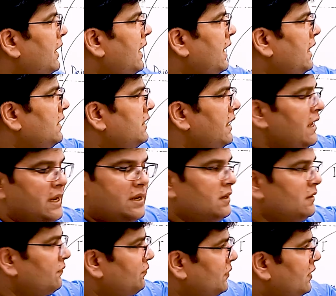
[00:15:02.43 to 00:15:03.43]
and
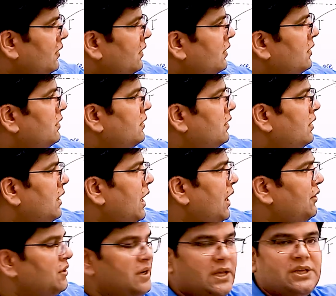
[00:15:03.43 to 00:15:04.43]
then
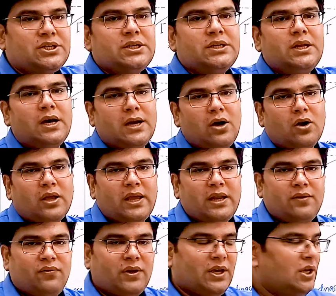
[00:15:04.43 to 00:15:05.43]
iodination or
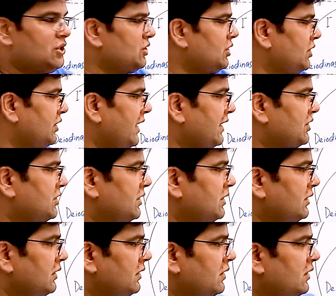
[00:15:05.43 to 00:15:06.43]
organification
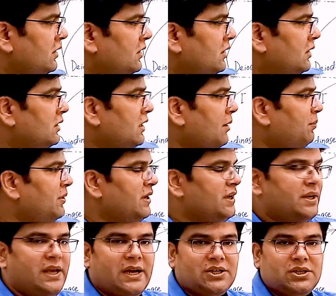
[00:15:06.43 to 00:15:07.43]
reaction,
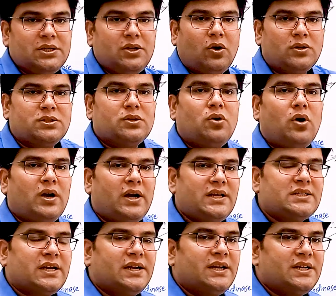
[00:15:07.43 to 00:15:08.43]
Coupling reaction, also called
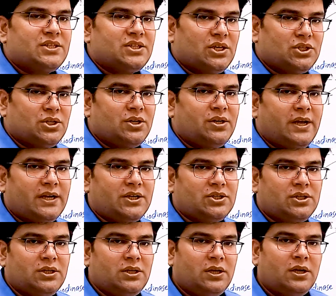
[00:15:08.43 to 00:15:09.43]
as condensation
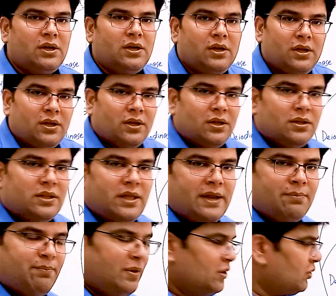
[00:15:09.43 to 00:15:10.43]
reaction.
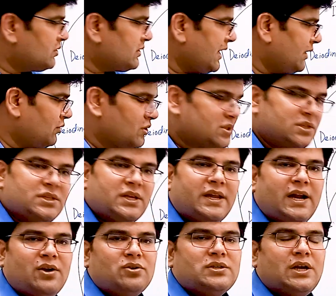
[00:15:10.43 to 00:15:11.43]
Then pinocytosis or
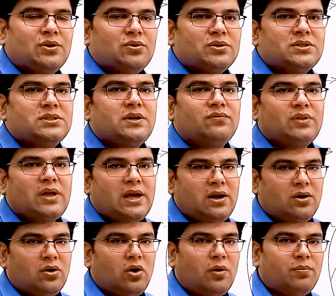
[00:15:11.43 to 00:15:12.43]
endocytosis of
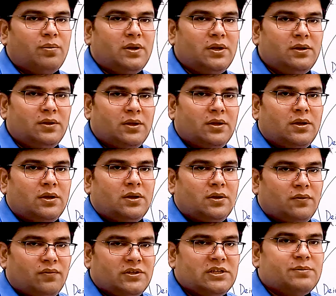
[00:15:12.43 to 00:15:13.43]
thyroglobulin,
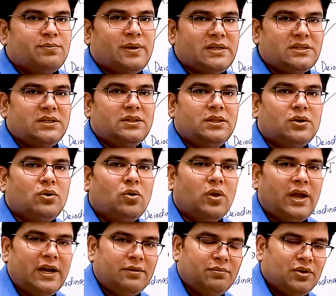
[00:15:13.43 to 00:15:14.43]
which is present in the
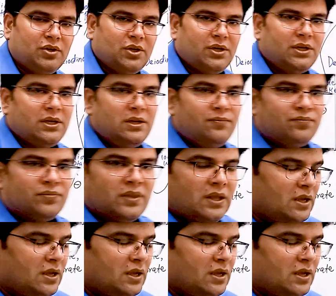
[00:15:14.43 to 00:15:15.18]
colloid material.